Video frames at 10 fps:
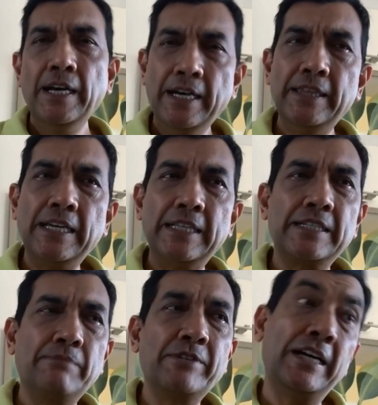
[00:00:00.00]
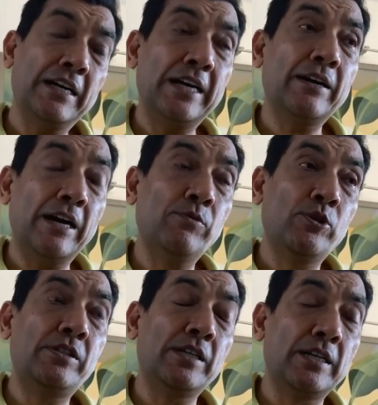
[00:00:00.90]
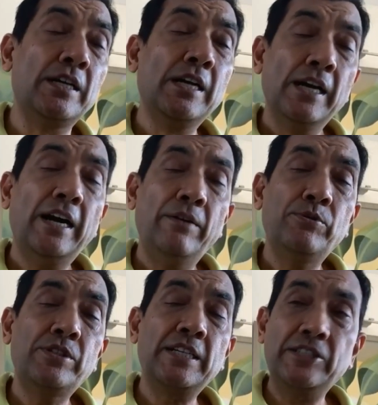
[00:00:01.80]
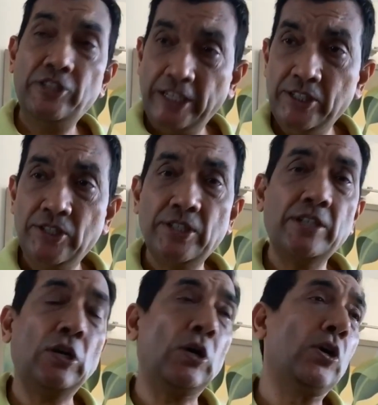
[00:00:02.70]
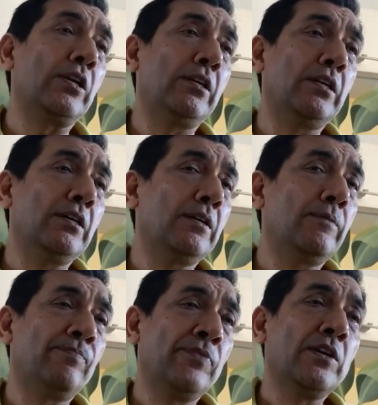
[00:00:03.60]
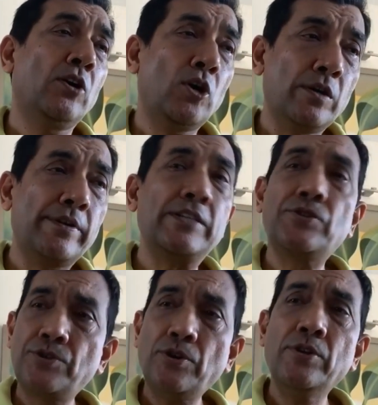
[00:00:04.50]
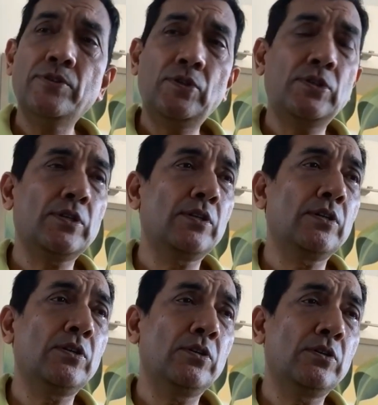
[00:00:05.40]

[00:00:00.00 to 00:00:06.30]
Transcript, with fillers: And that's something I, I, I would, I would suggest all all restaurants uh,